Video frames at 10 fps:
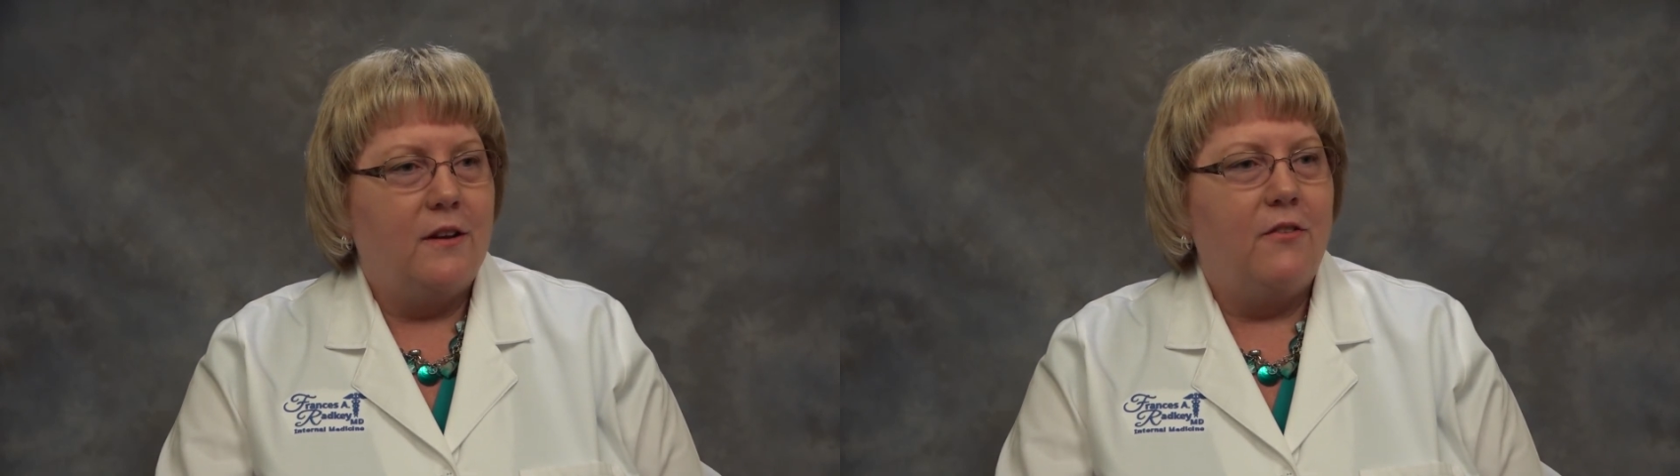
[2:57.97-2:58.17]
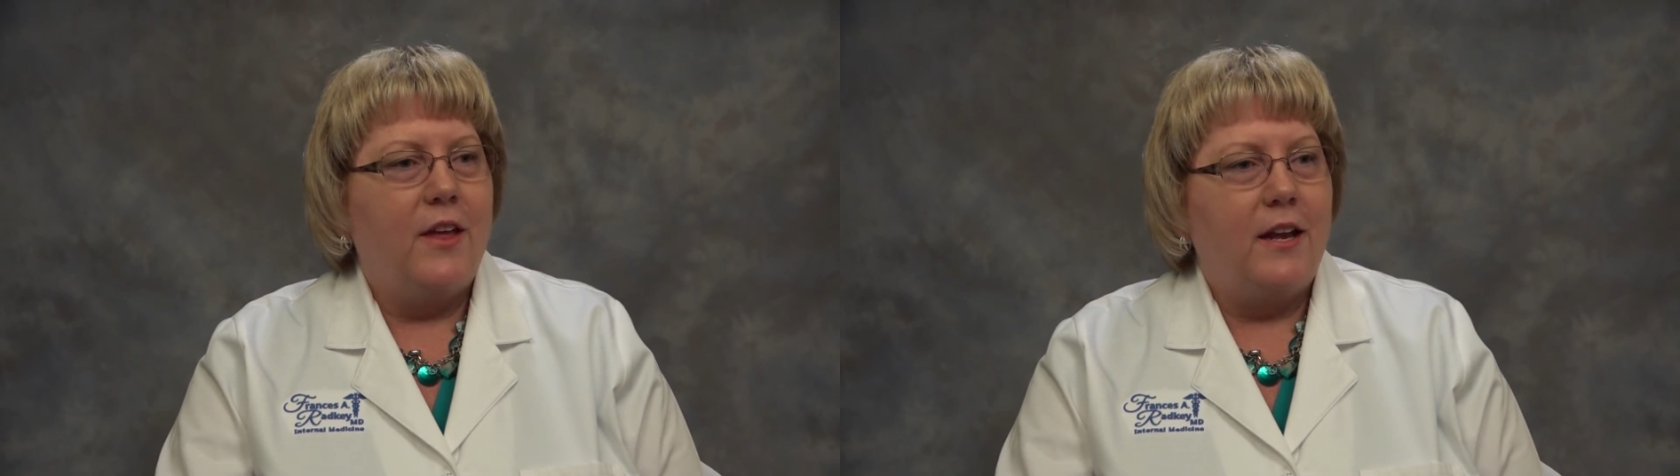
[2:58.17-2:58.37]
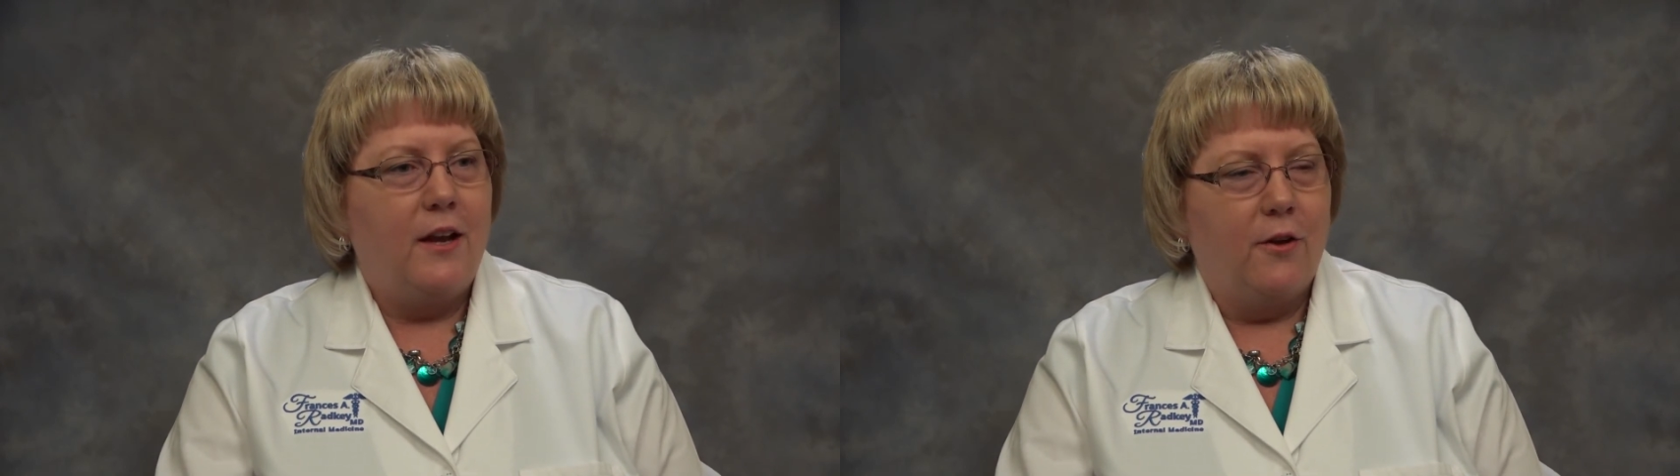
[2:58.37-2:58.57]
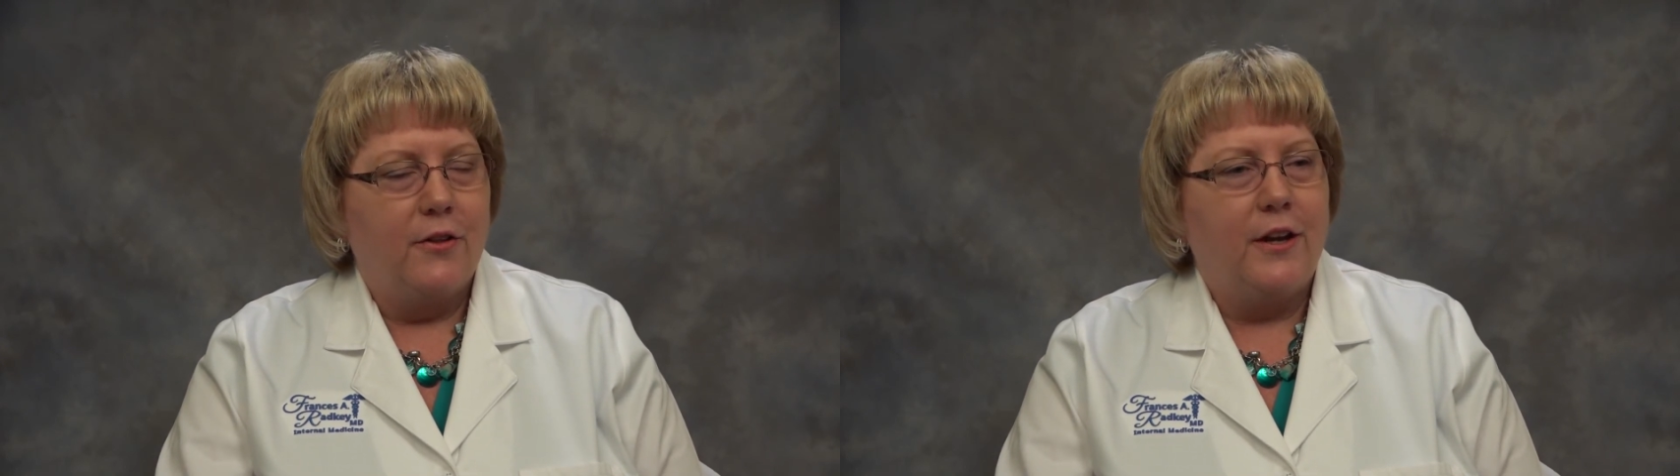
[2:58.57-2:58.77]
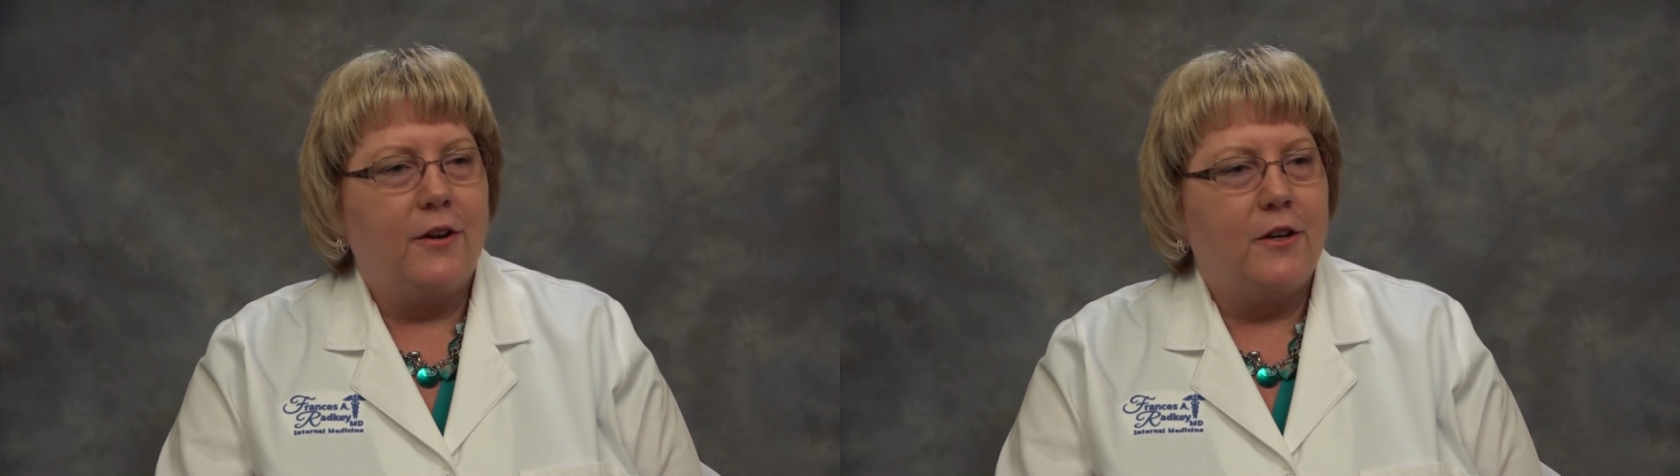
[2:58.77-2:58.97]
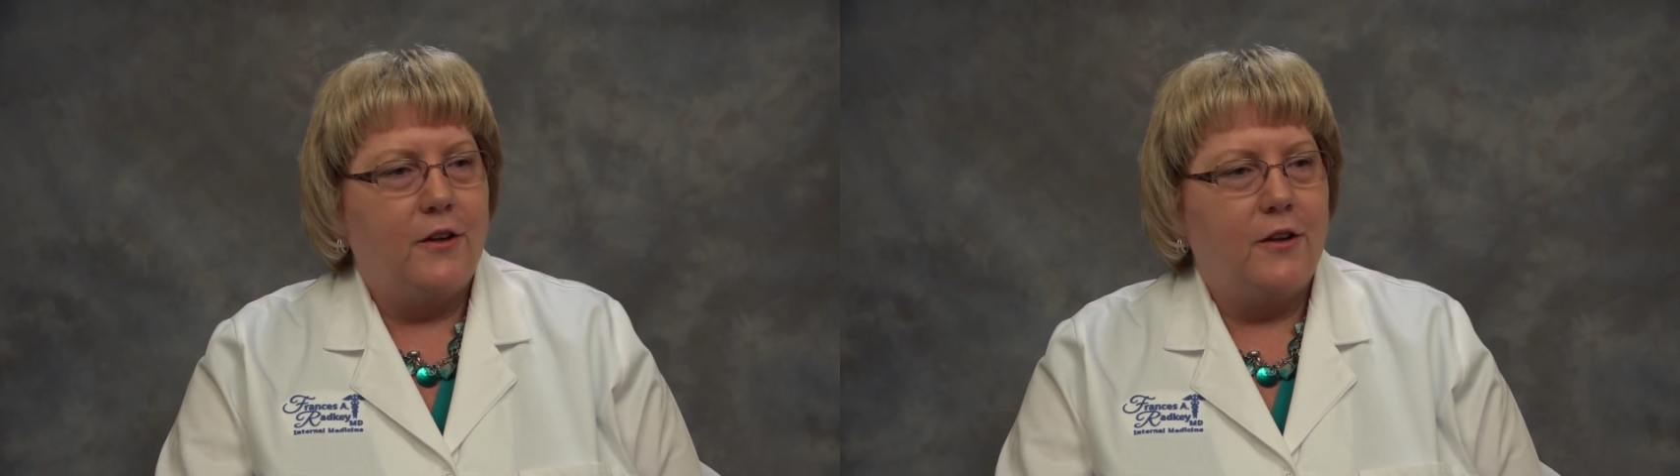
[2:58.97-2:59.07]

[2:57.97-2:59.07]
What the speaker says: of that healthcare